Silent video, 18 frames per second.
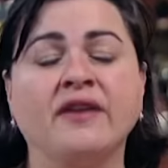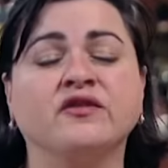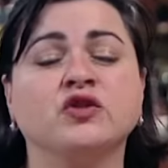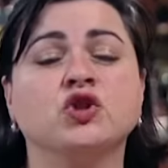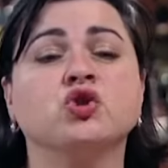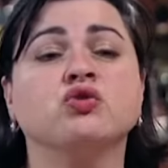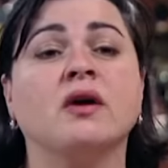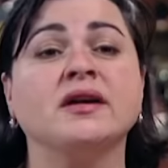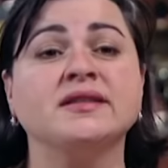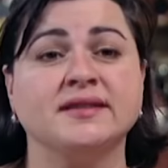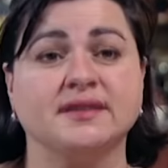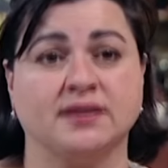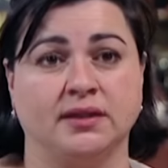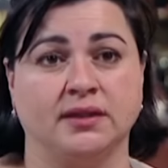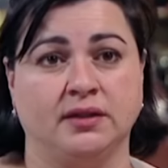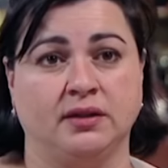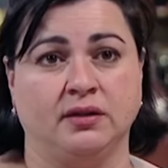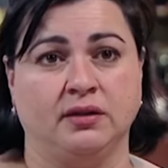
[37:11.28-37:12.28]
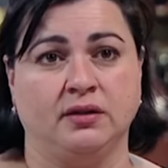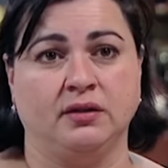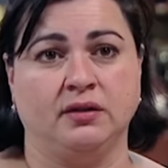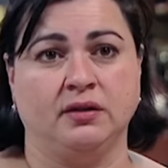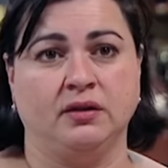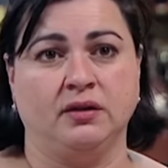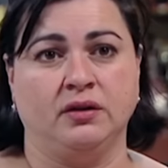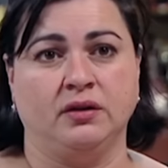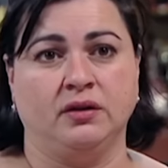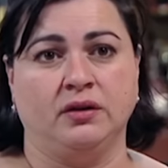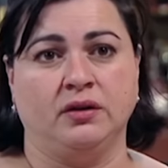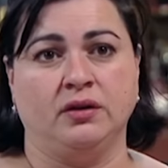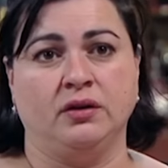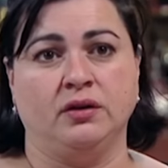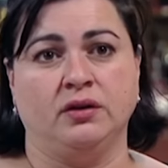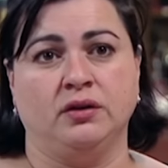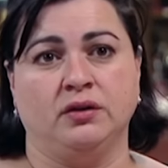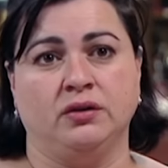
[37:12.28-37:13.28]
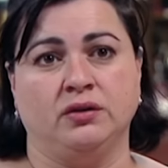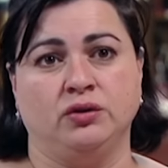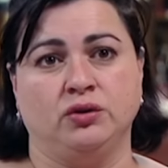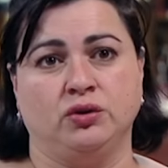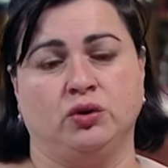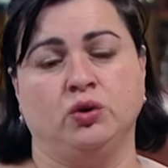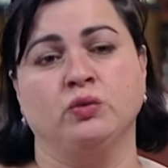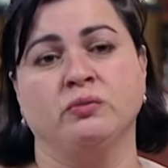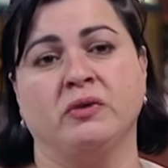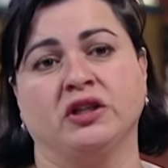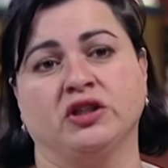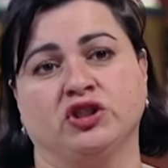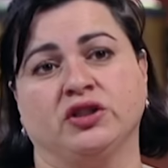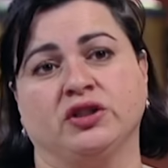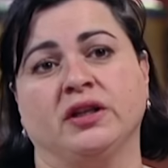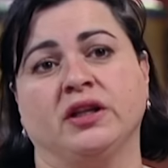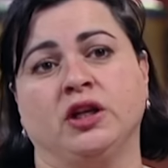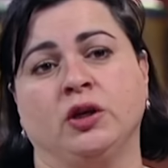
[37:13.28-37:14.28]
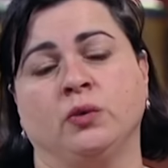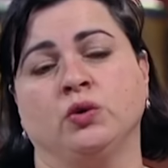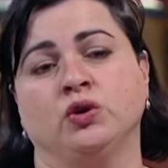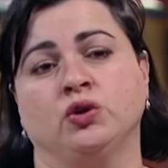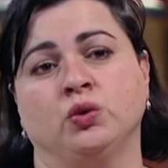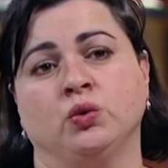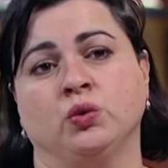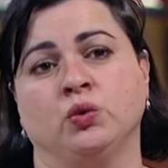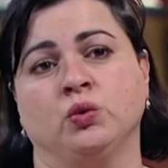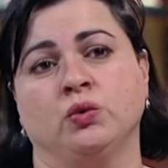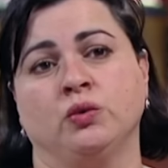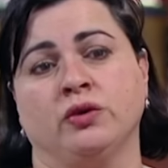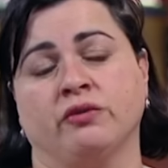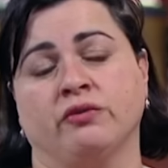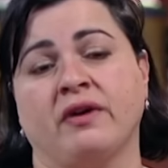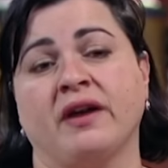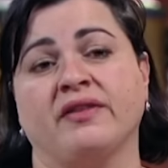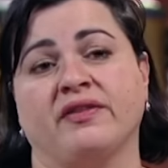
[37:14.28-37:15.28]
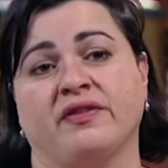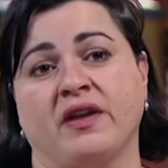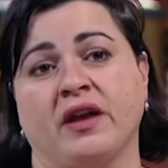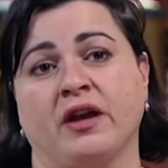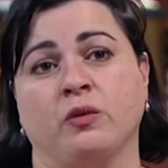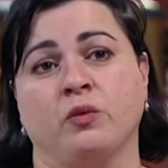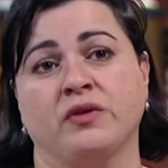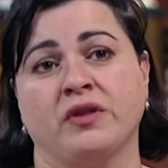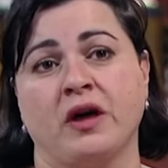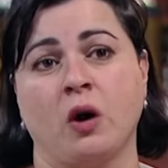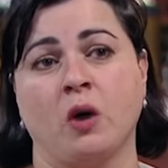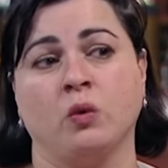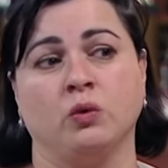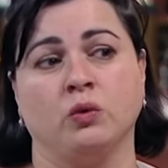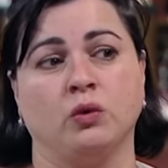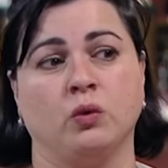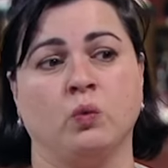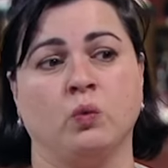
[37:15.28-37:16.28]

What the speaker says: I've trusted too much that he would do the right thing without